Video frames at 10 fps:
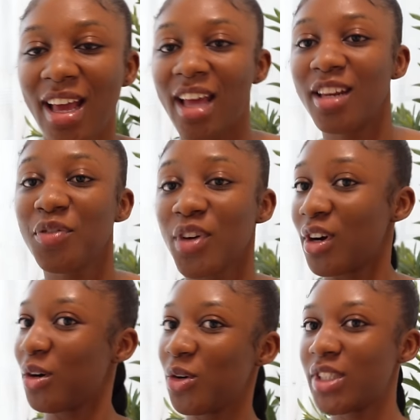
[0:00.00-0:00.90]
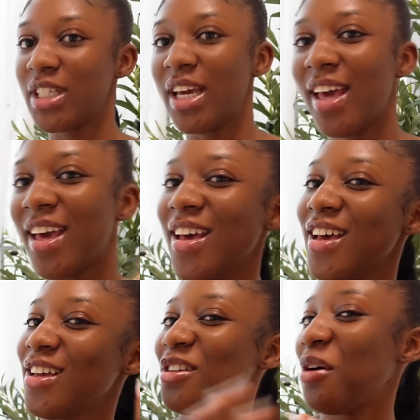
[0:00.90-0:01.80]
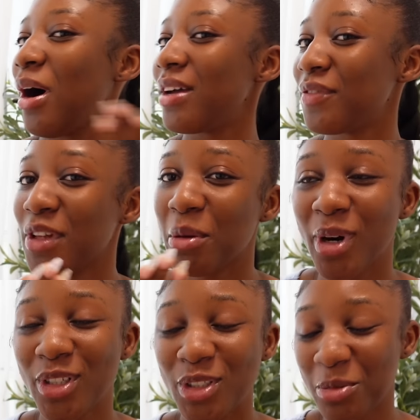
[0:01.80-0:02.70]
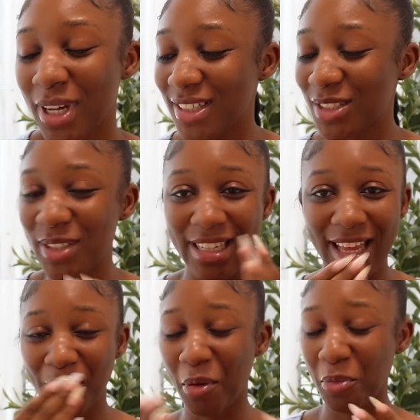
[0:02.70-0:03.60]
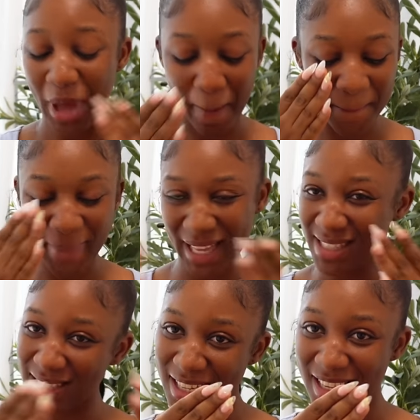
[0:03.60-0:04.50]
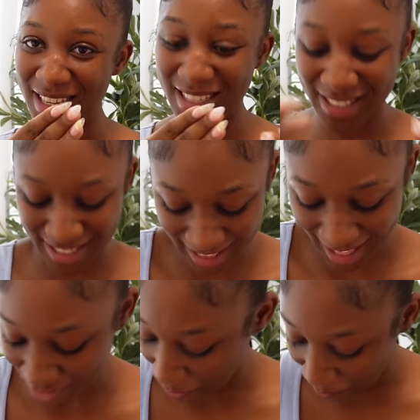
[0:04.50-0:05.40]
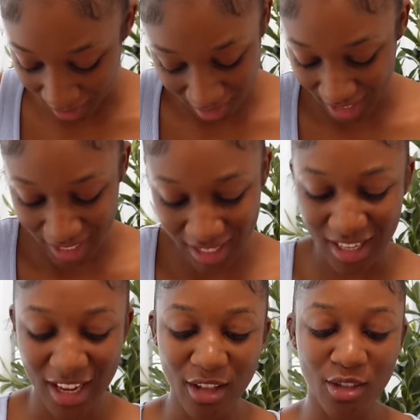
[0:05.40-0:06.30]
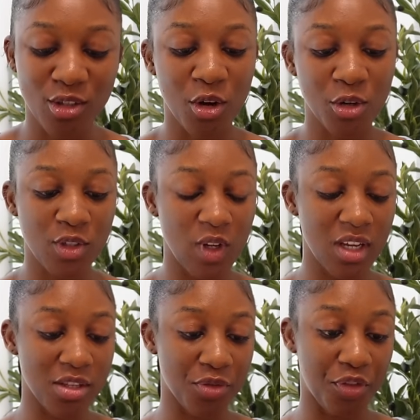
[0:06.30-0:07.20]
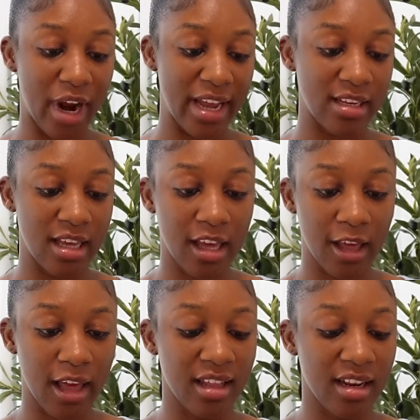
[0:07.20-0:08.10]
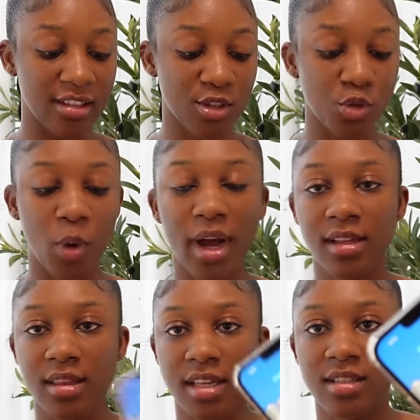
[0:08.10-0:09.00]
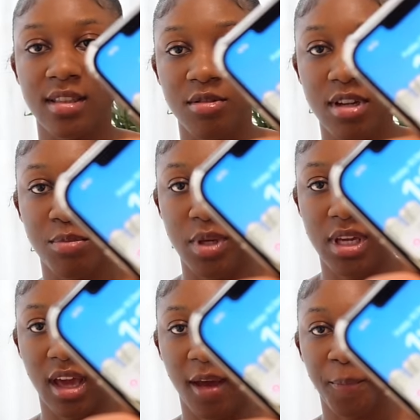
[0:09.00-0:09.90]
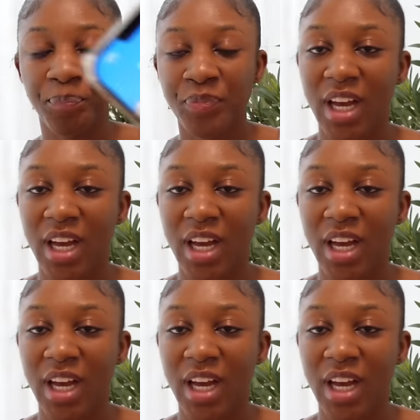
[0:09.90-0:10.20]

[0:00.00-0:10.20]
And if you're old here, you know how I feel about you. We are literally like well, we are besties and that's on period. So today is Friday and it's 1:33 p.m.